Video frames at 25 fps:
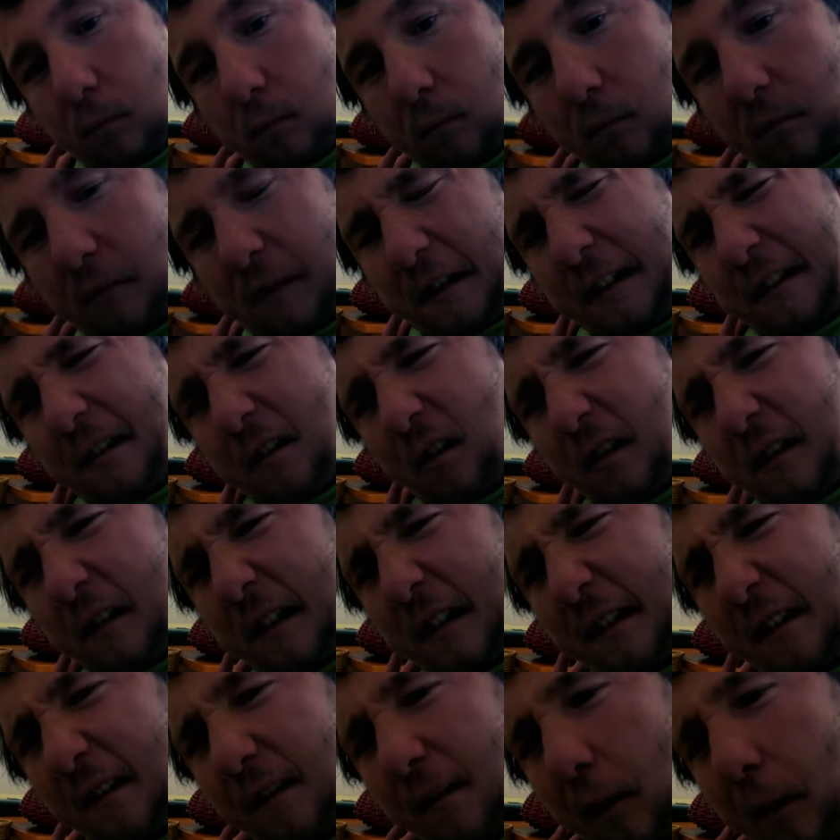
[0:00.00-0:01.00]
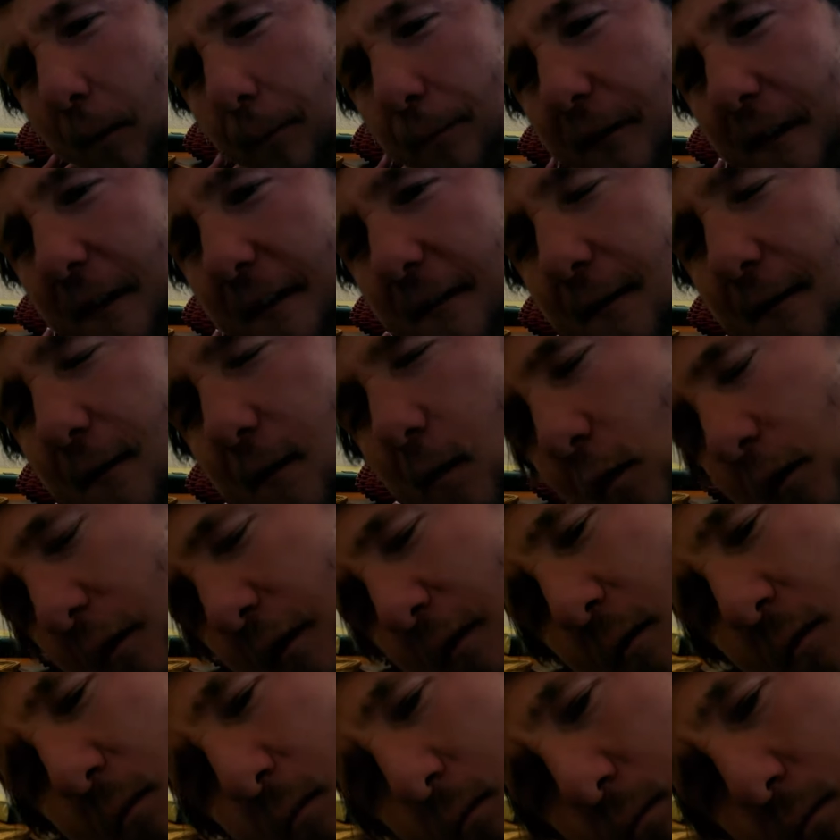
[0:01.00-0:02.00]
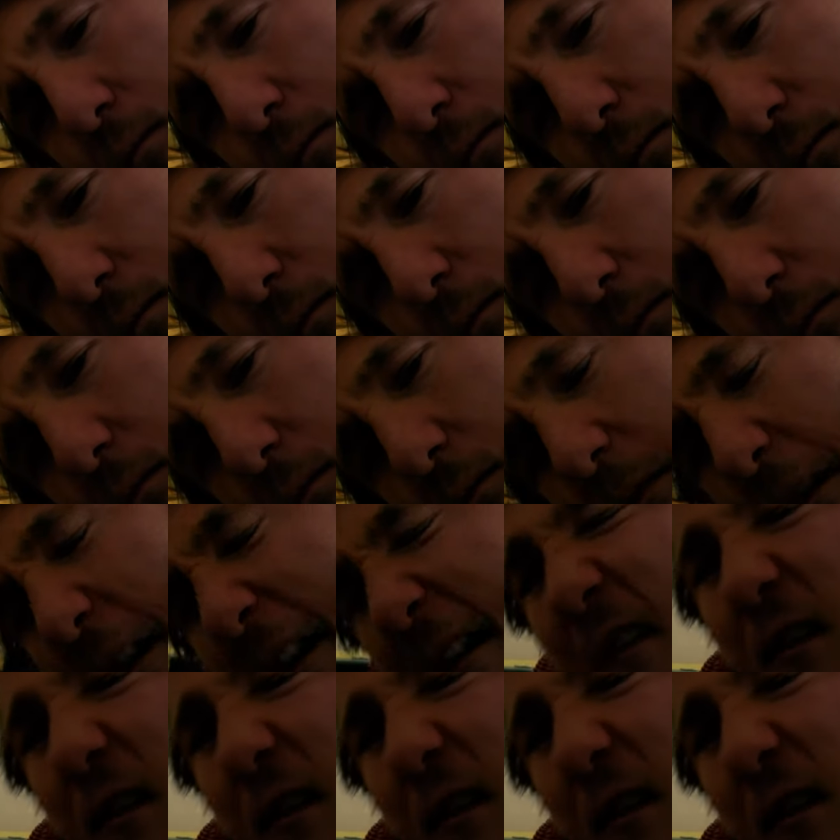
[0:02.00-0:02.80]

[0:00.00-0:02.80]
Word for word: You guys are kind of lopsided, aren't you? I